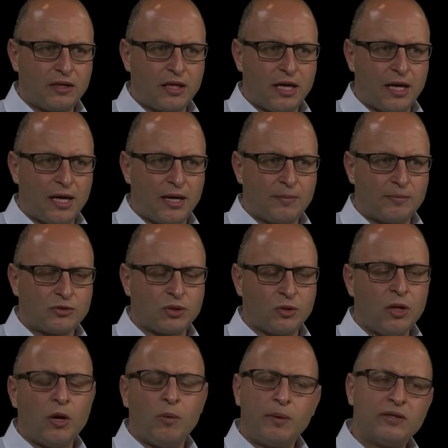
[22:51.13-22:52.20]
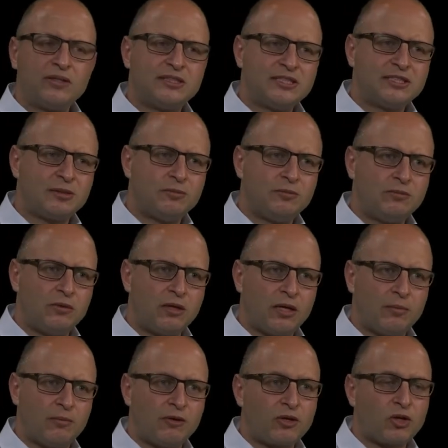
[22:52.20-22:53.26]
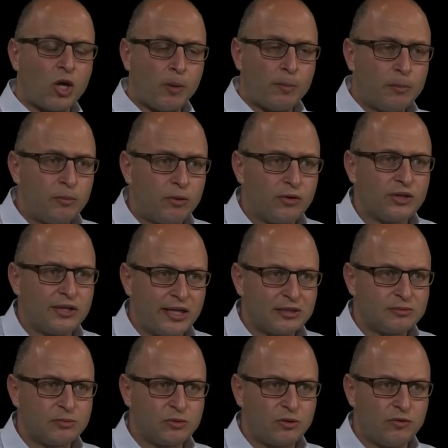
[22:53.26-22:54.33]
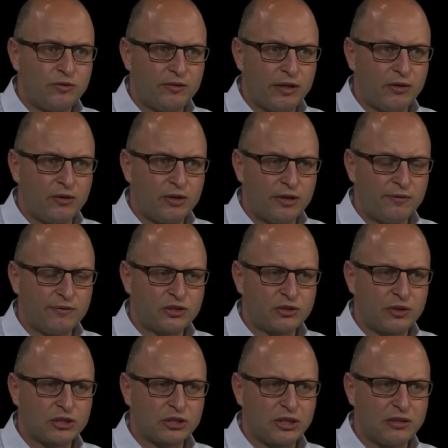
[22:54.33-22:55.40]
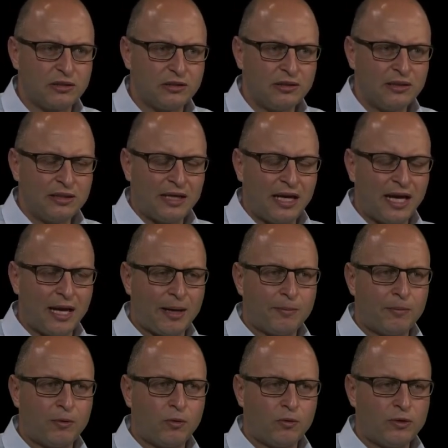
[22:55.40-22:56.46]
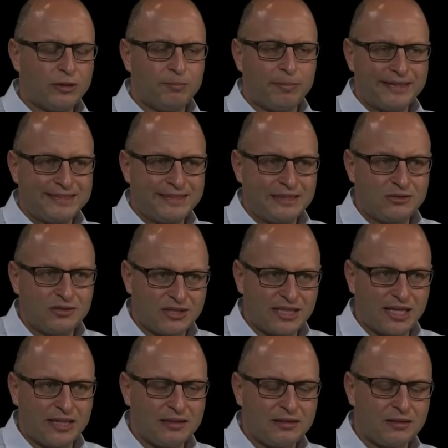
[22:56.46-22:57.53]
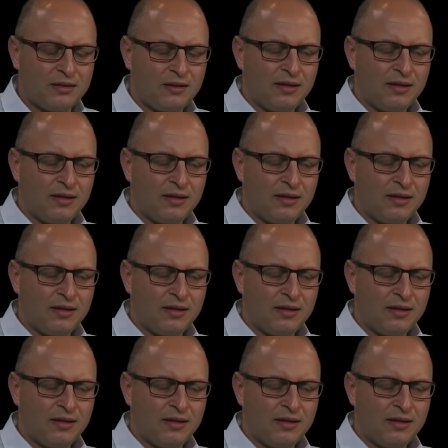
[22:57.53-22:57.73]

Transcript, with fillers: Um, so we're going to see some um, Commonwealth announcements on, on infrastructure um, already baked into the cake,